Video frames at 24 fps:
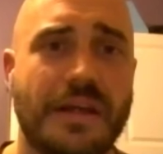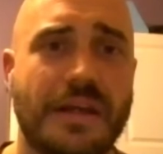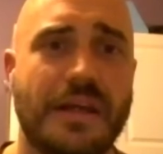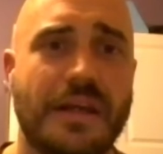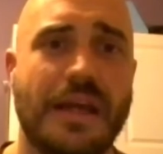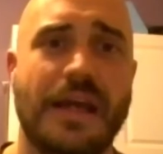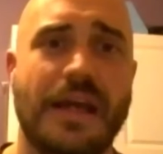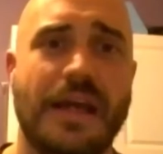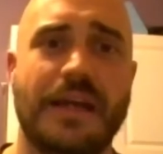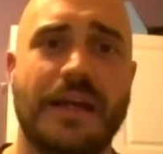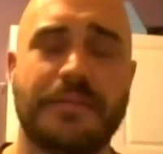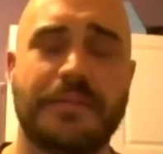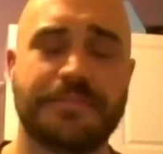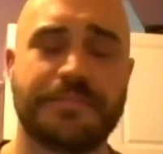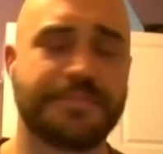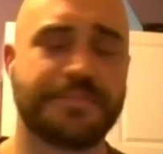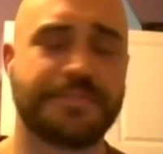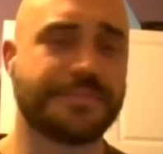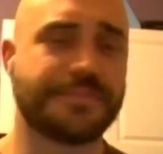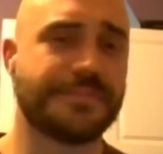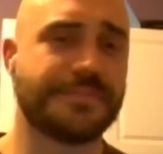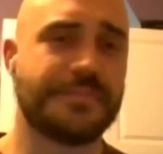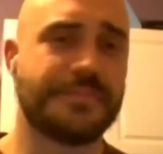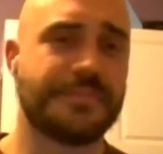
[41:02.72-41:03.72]
and
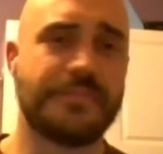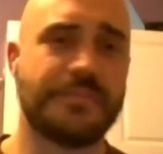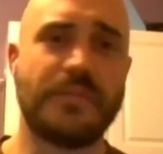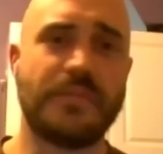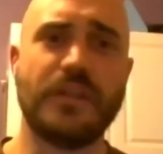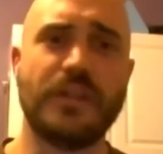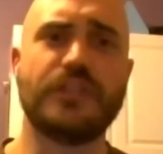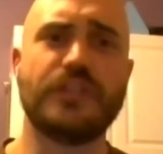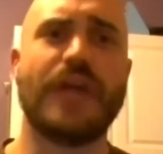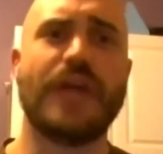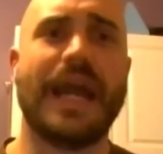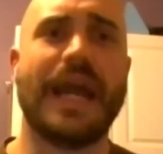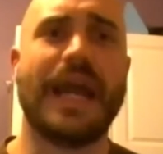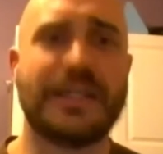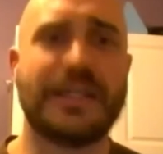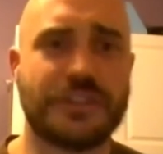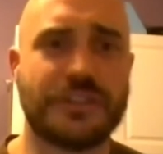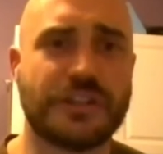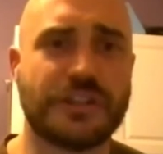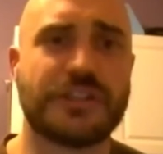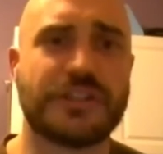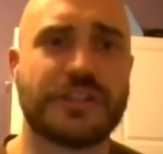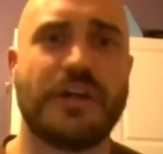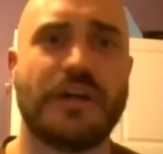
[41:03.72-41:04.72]
you ask
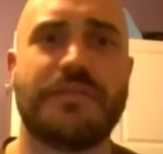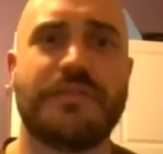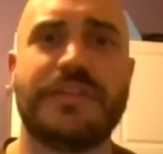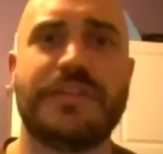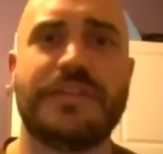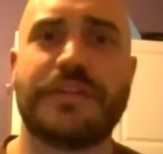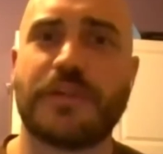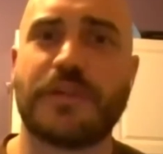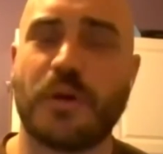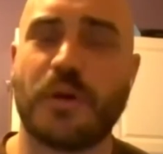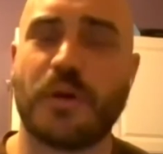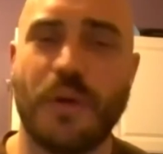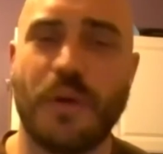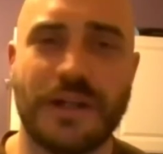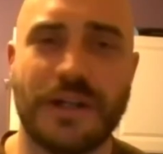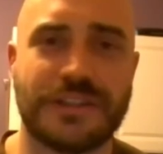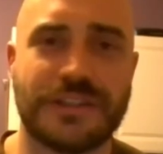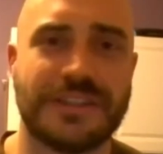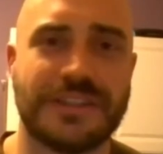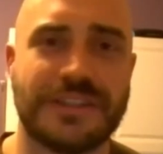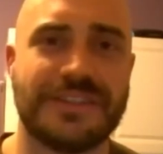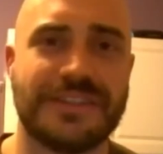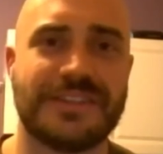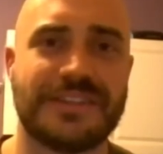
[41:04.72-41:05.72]
yourself different
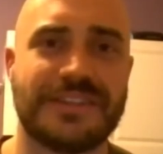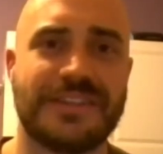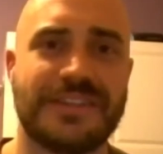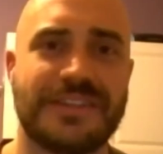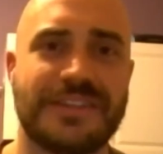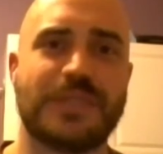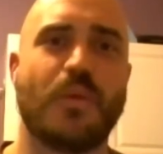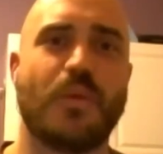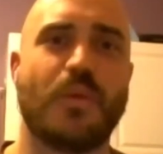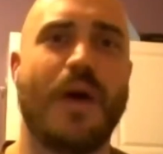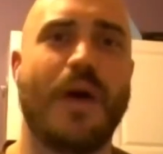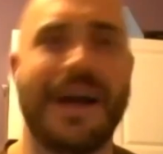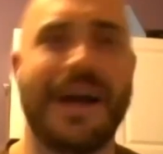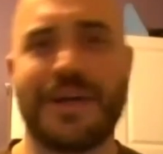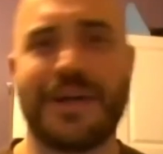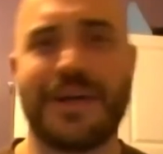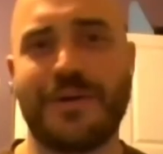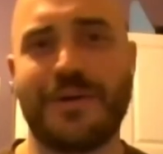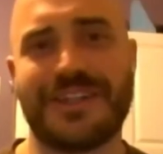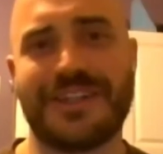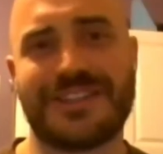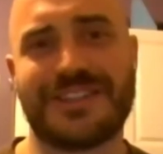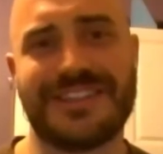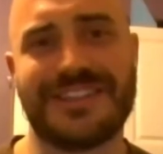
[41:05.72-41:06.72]
questions, these why
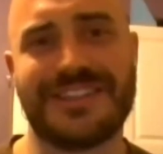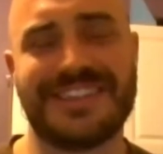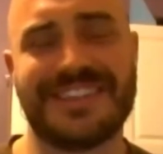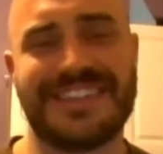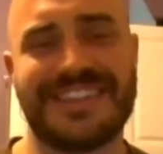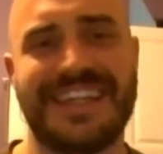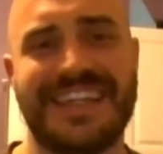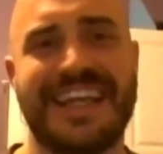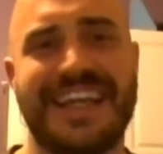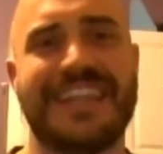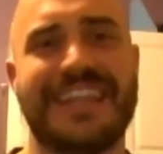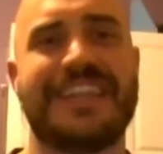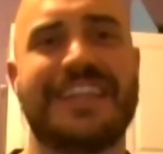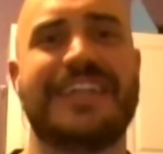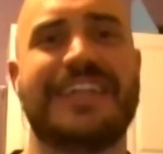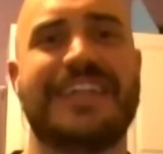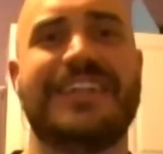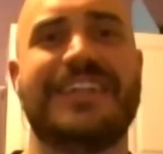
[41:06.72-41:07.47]
questions, these